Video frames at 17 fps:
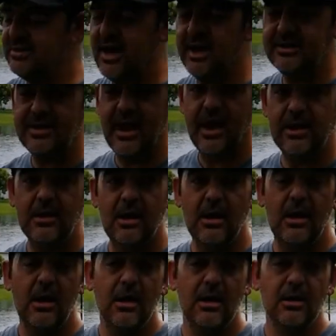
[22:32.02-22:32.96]
take that.
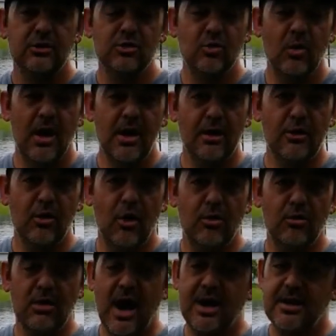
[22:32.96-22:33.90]
You wanna
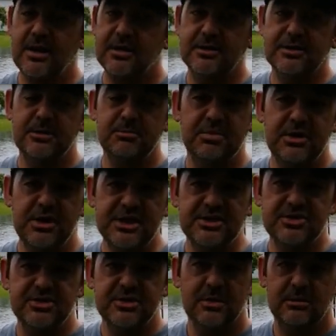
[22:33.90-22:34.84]
go right on the
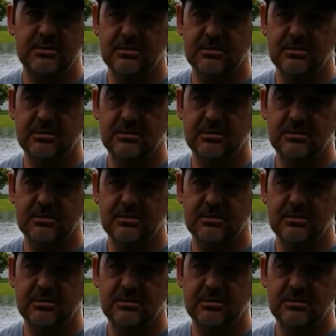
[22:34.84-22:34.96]
bridge.